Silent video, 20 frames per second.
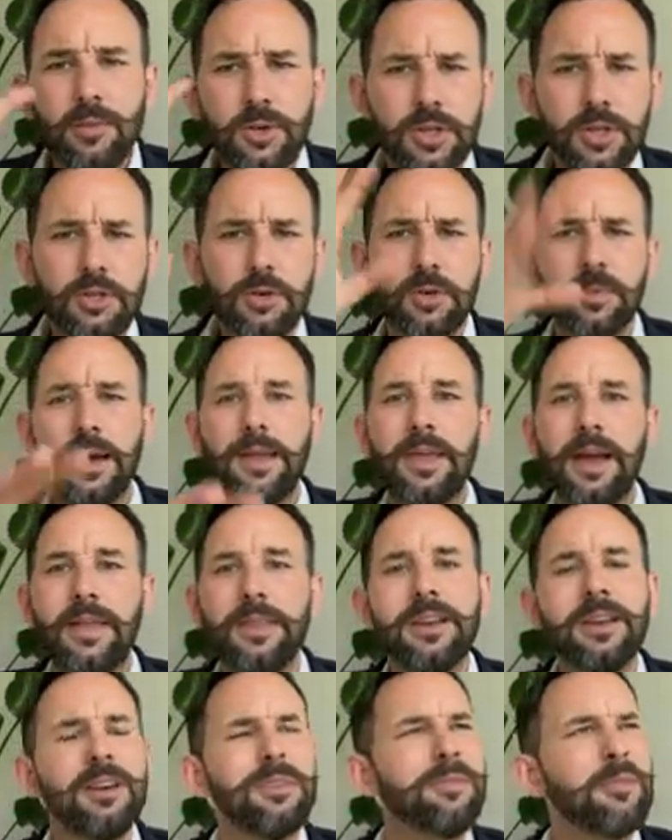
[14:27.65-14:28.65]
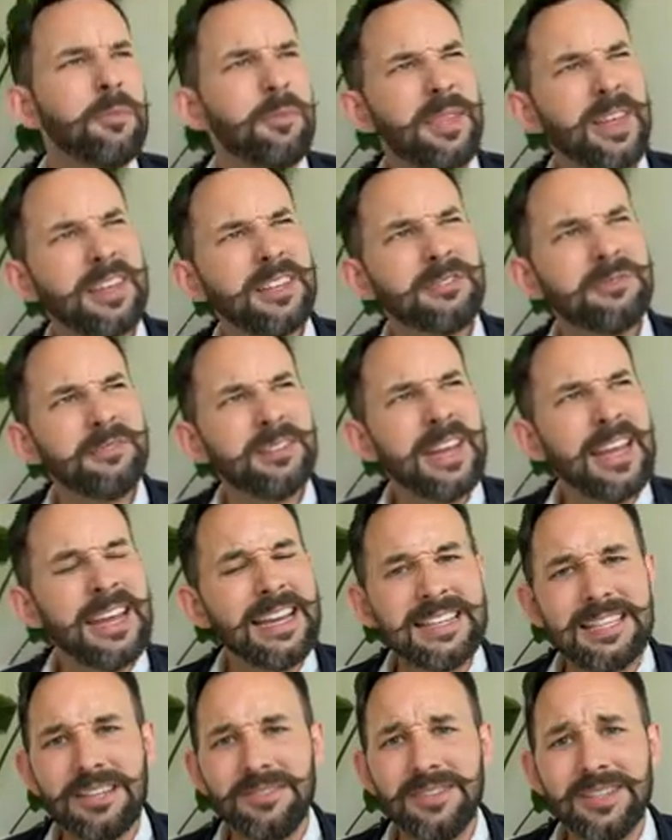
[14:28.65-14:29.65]
We should talk about that. And then I thought, but that's all
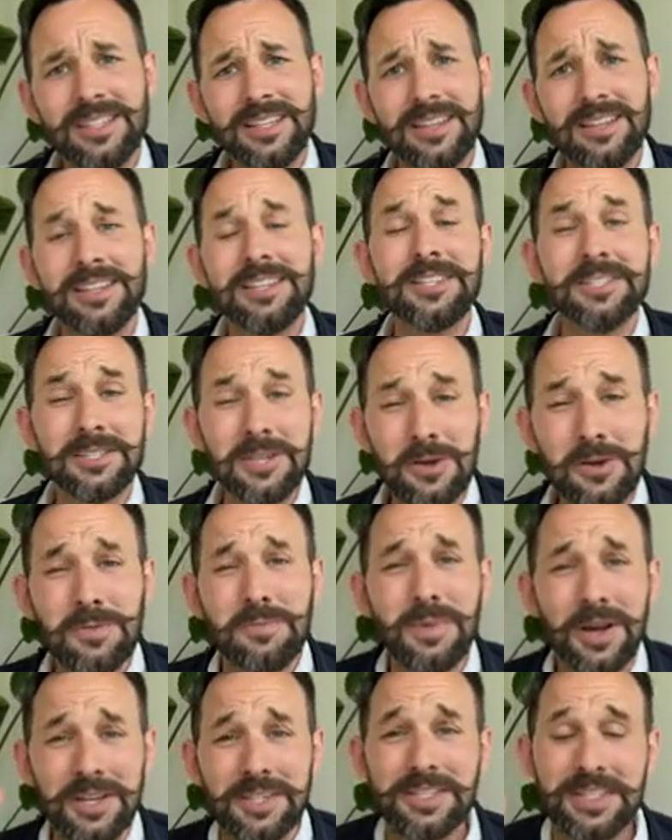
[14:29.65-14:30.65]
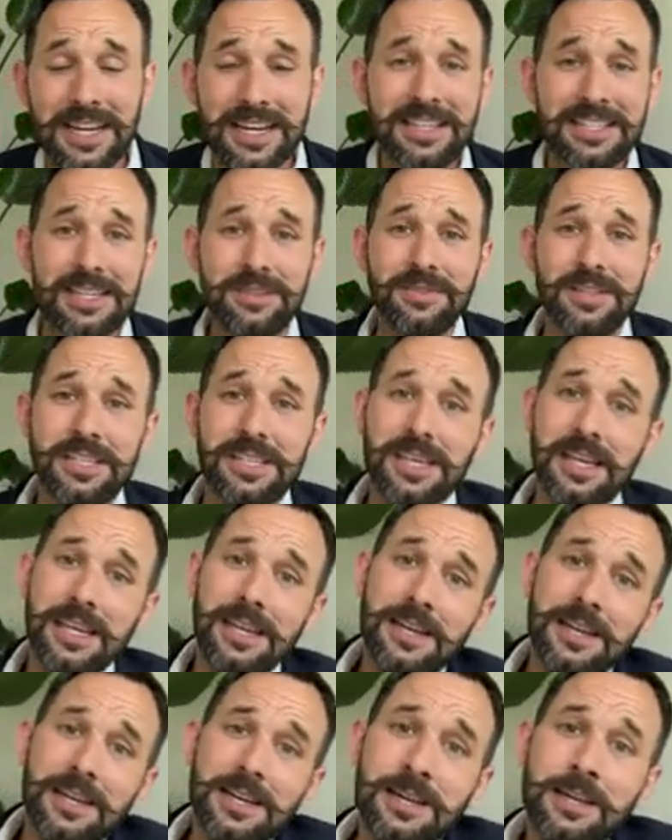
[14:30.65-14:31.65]
negative, isn't it? There's so much
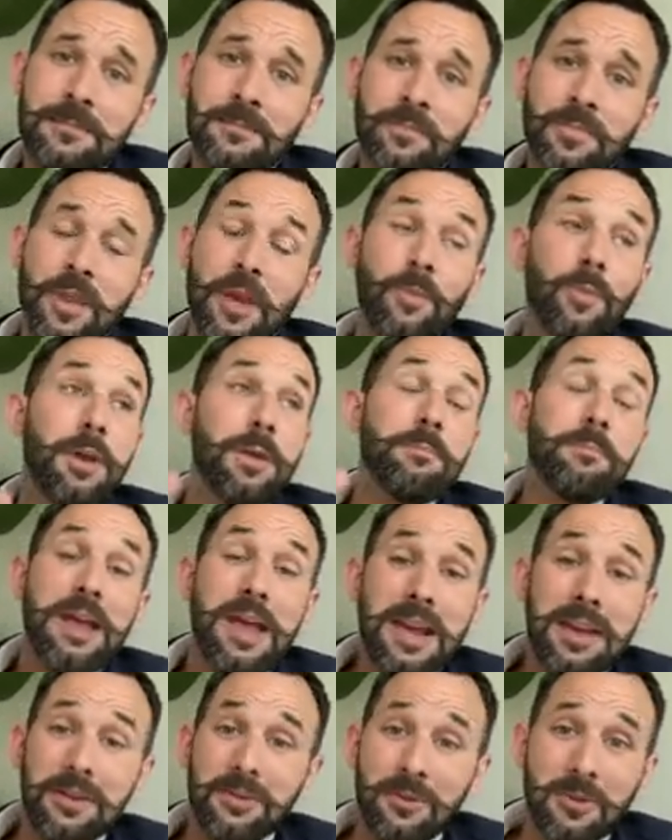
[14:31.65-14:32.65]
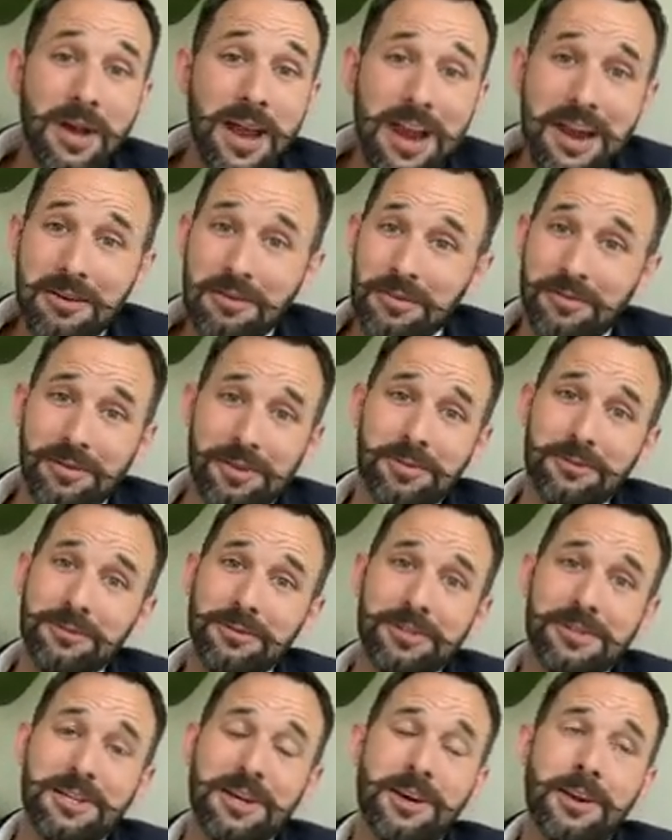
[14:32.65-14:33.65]
negativity and we're made aware of it all
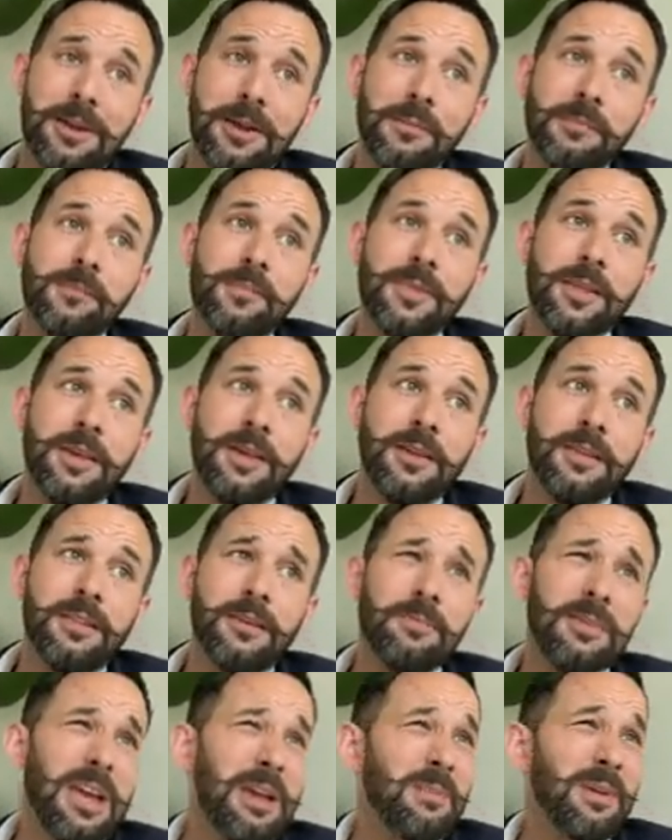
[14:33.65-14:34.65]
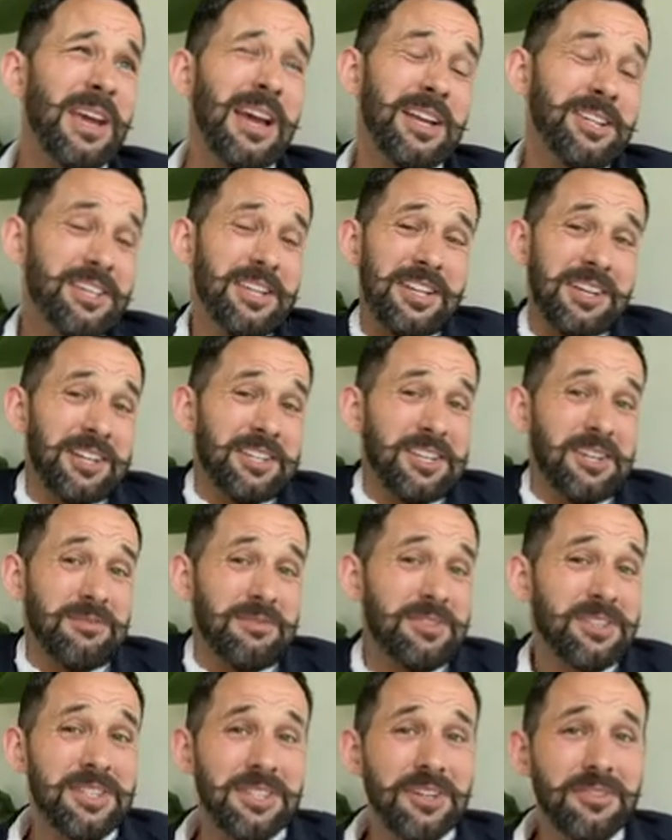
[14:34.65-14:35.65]
the time that maybe actually I should
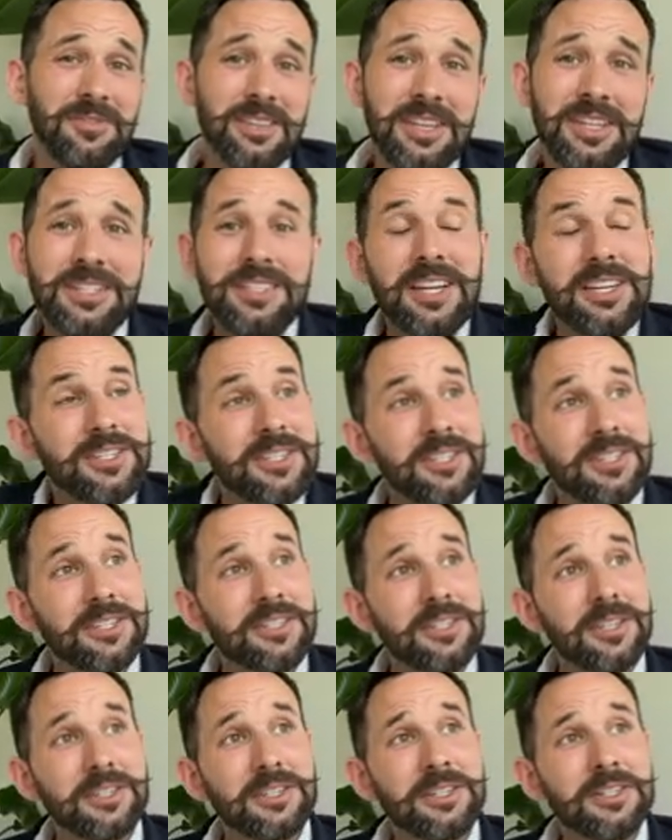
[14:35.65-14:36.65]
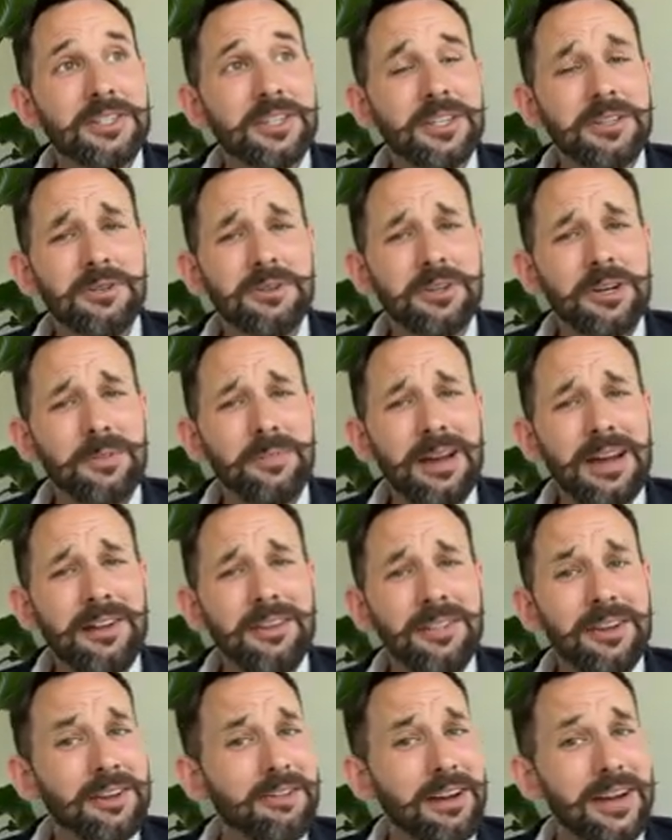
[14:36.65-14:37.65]
reserve these sessions just to talk
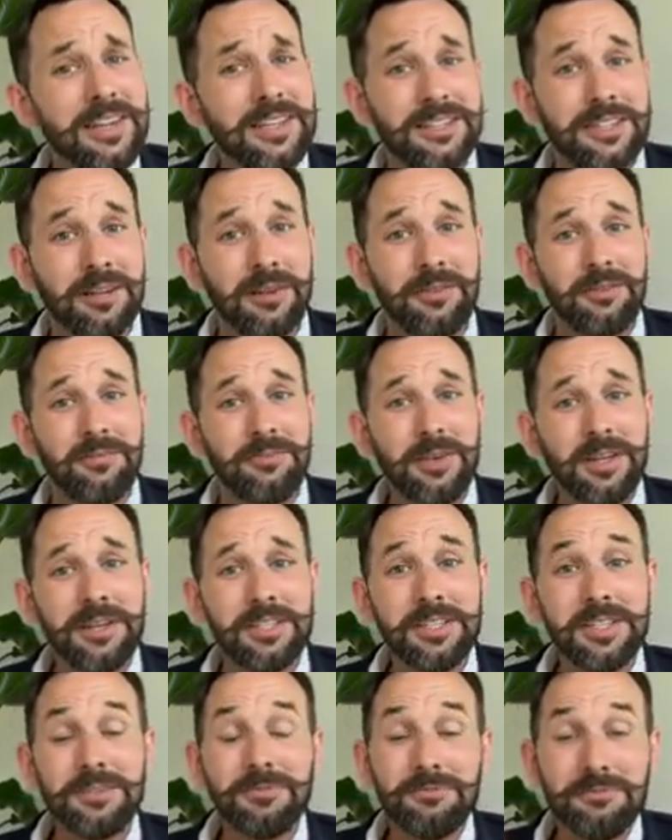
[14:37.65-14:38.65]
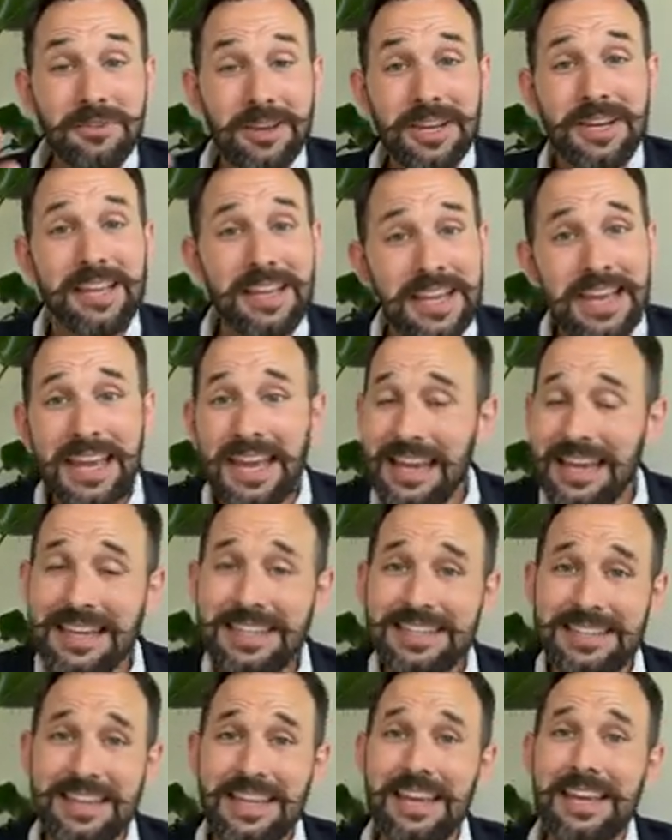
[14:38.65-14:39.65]
about the great stuff, because it's really
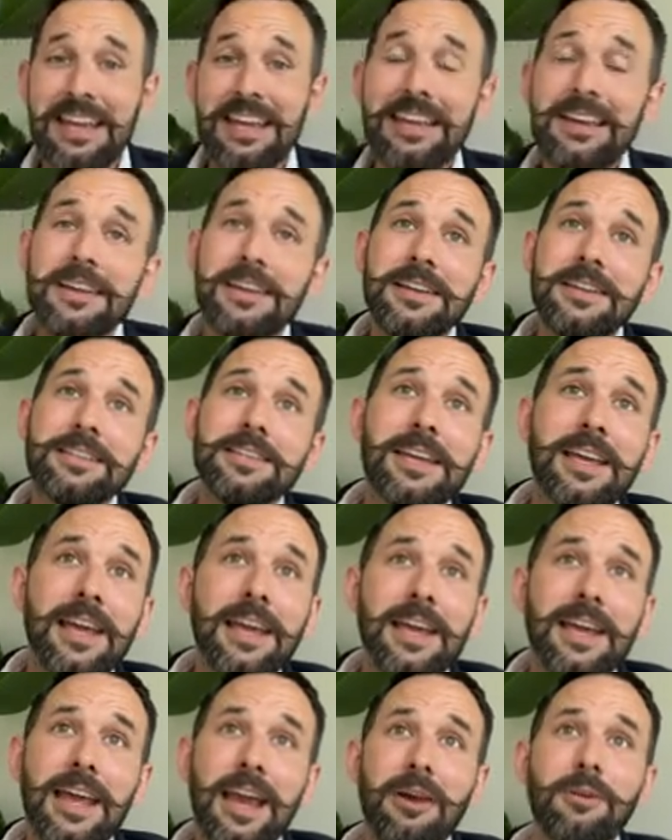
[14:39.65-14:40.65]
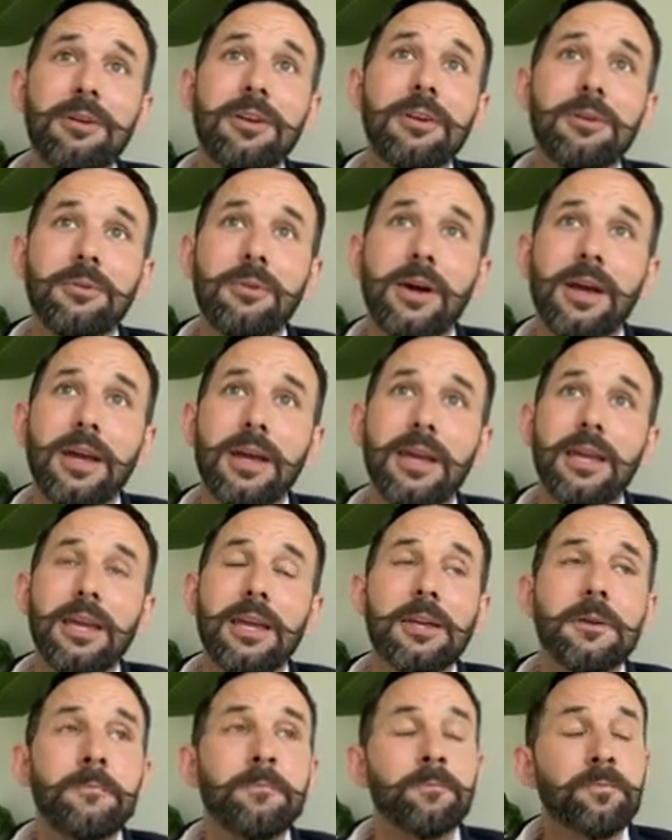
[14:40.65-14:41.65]
easy to get carried
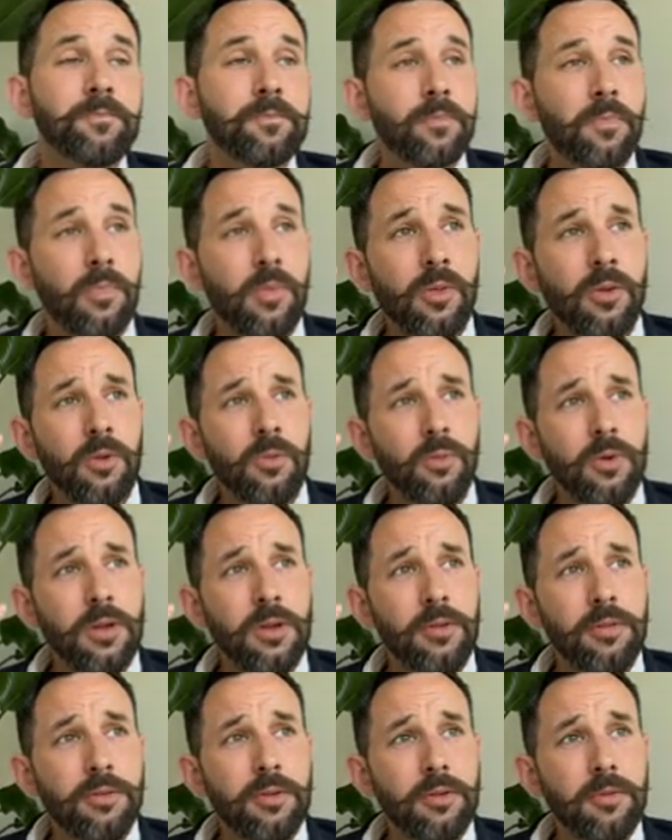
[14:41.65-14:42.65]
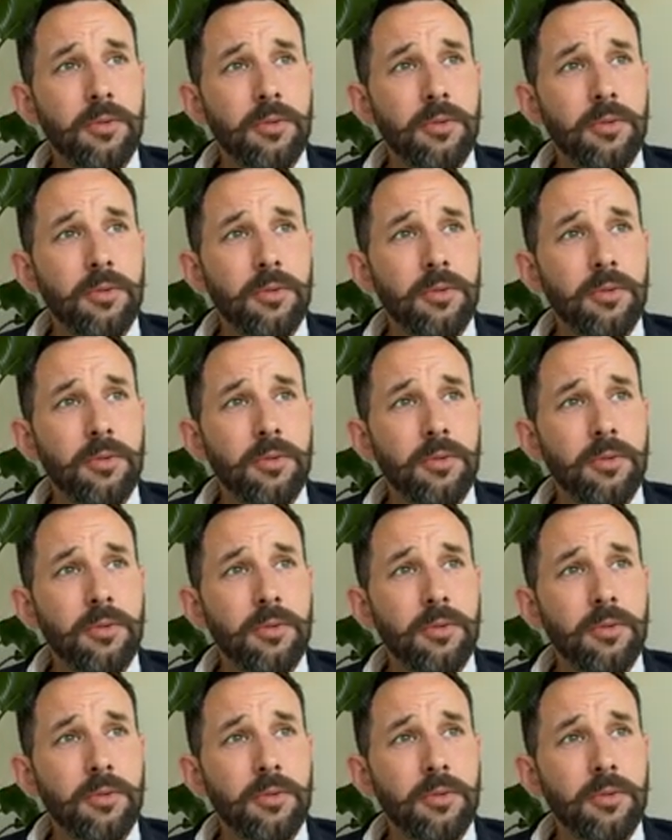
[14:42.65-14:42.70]
away with